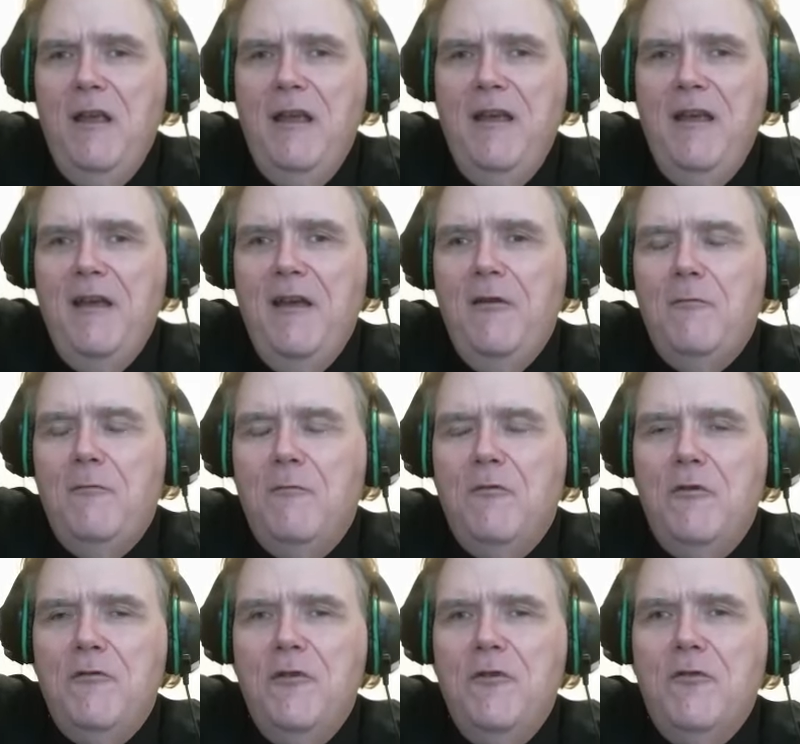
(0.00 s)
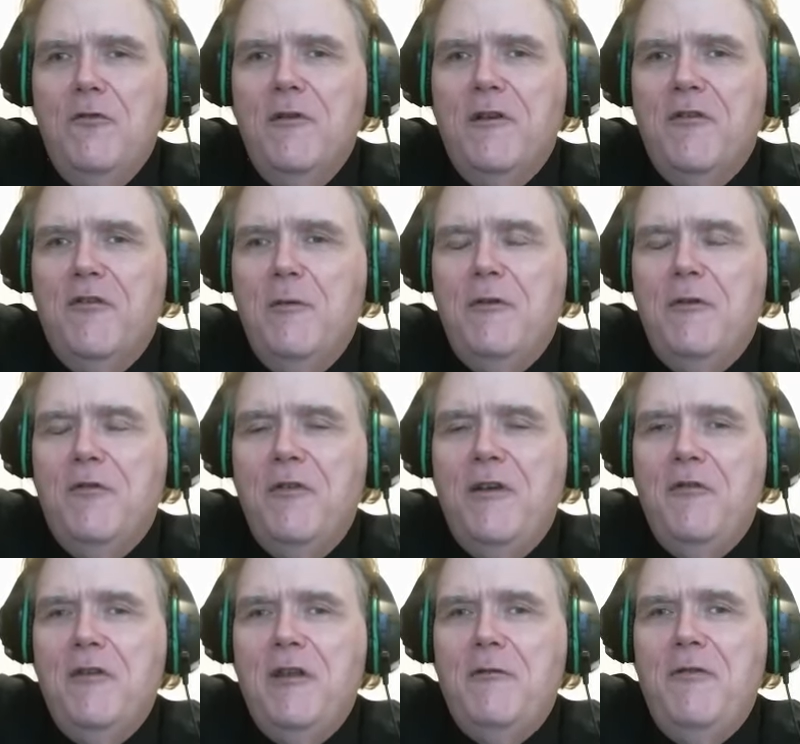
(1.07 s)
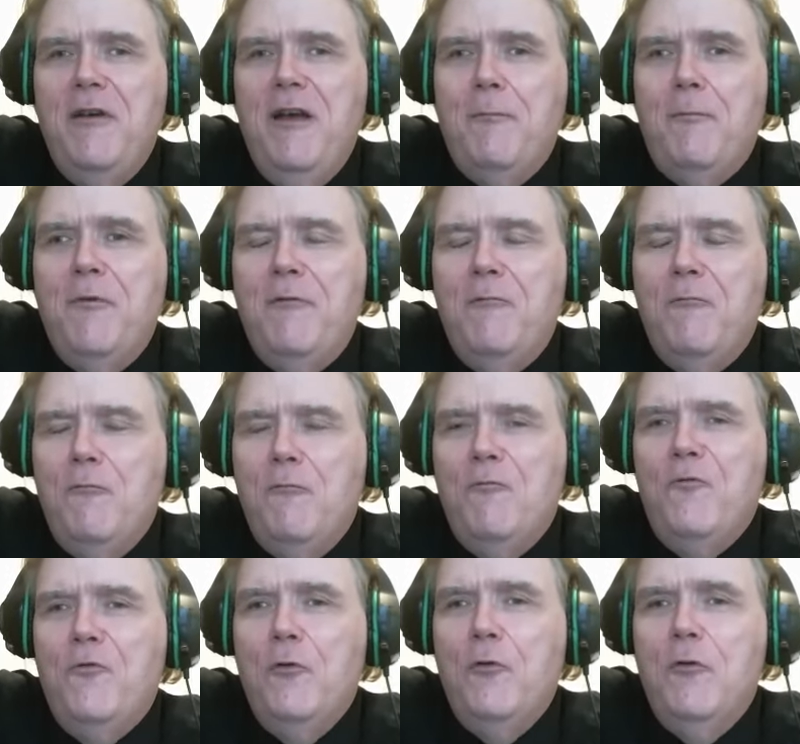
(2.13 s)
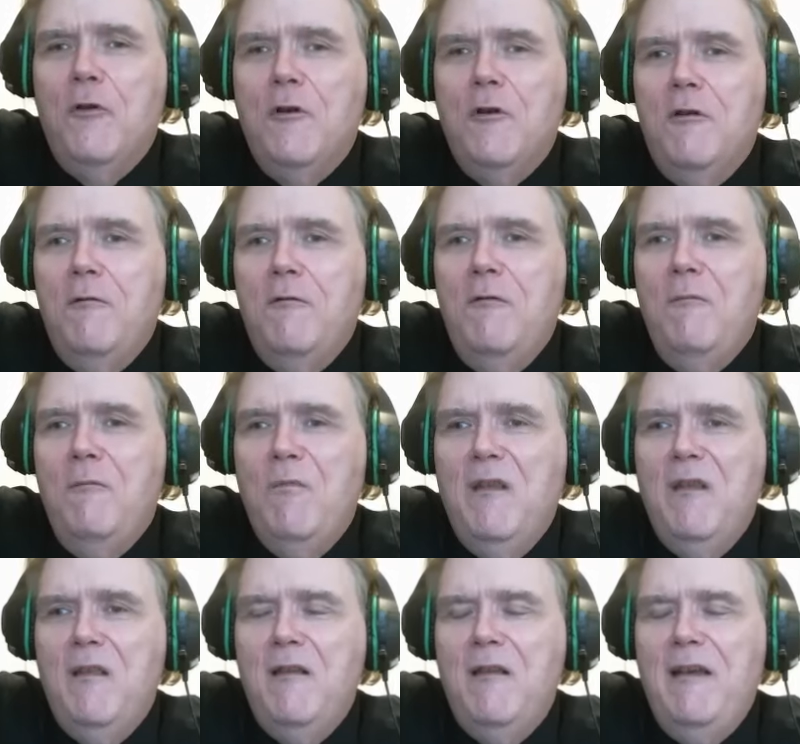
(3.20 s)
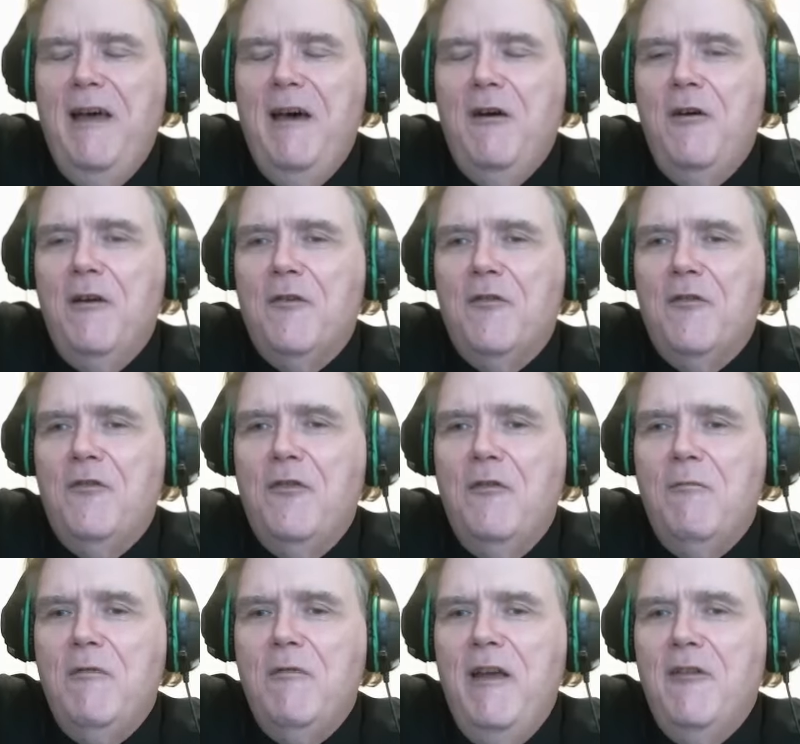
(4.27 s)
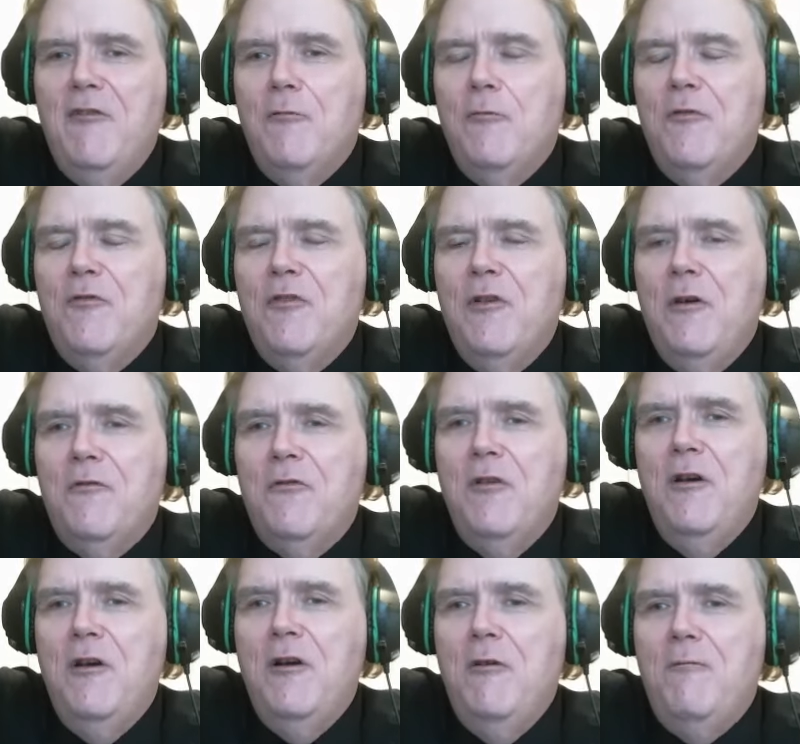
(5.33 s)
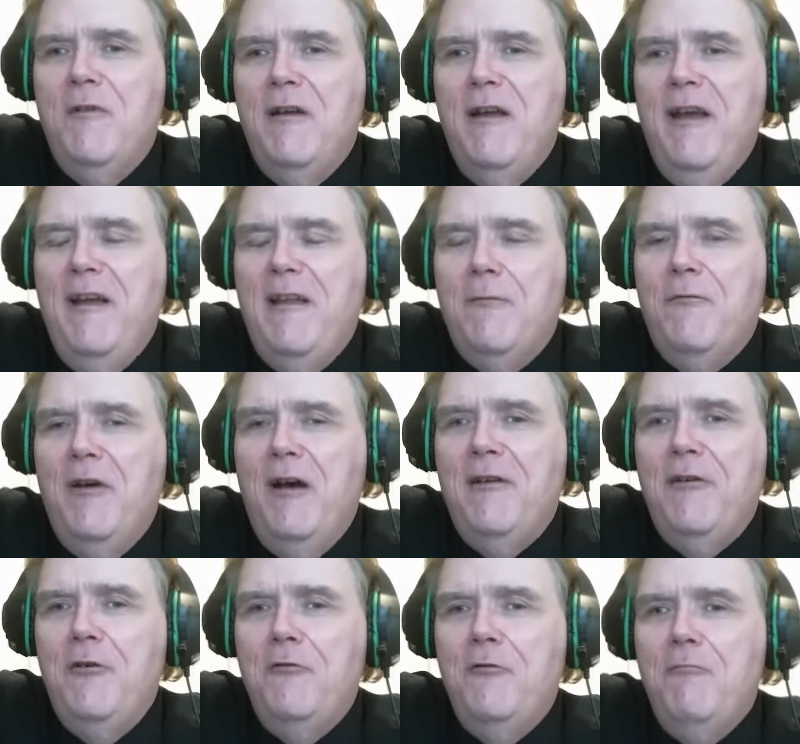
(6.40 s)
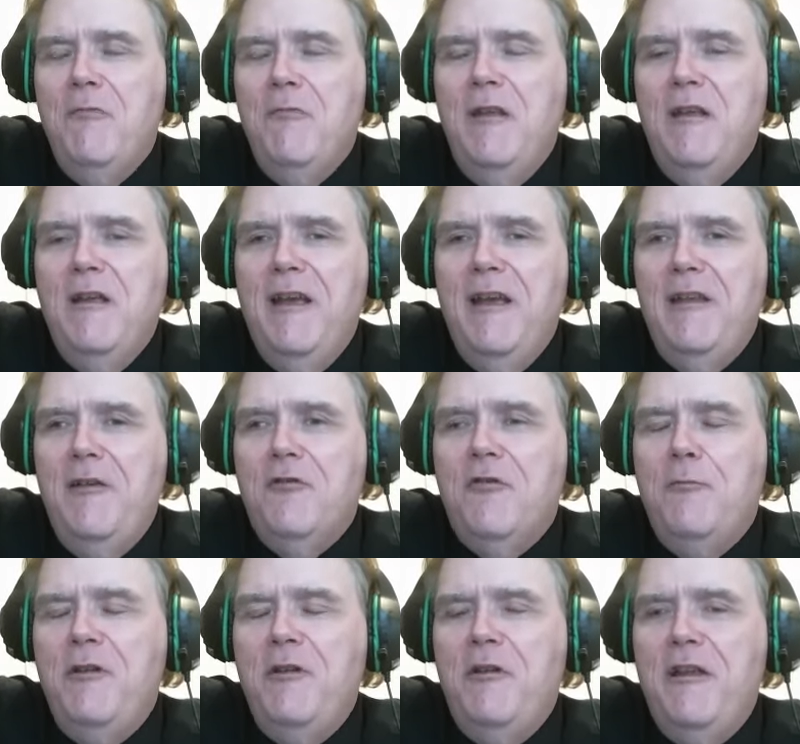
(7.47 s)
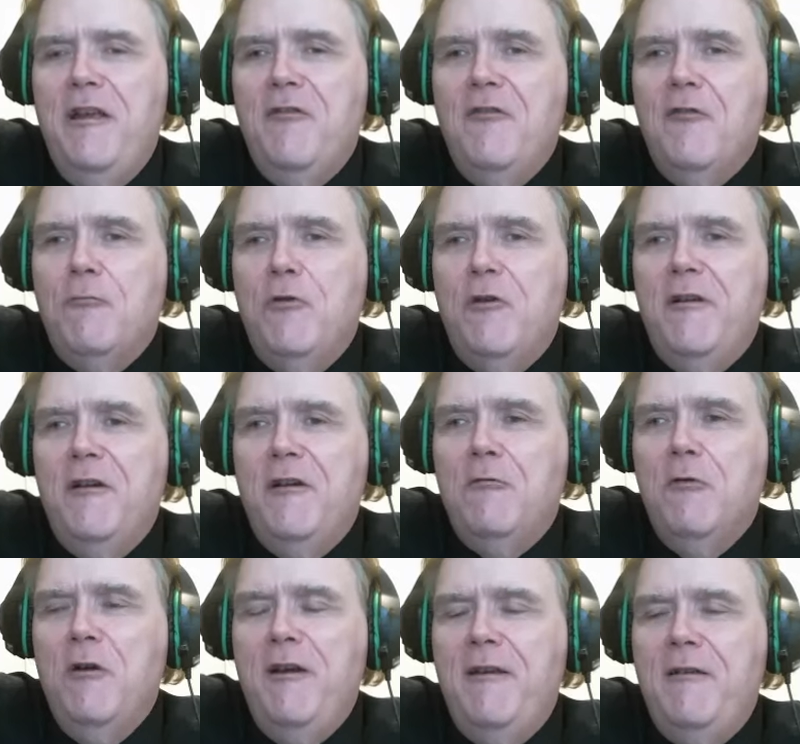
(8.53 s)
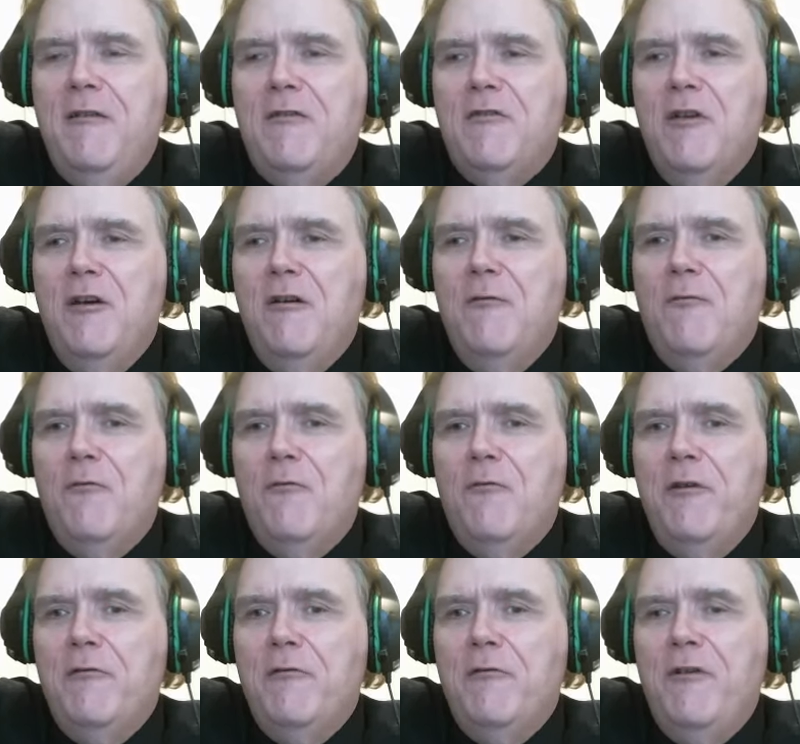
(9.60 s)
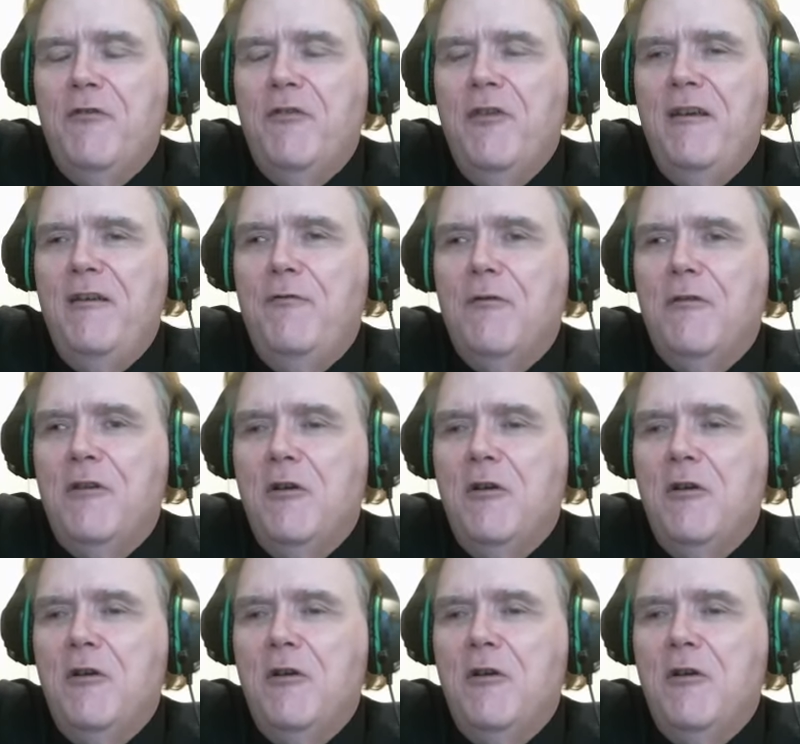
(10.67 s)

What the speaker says: And just look at some of the things that have happened for Alex as a result of adding value. And his community is really a great, friendly, safe,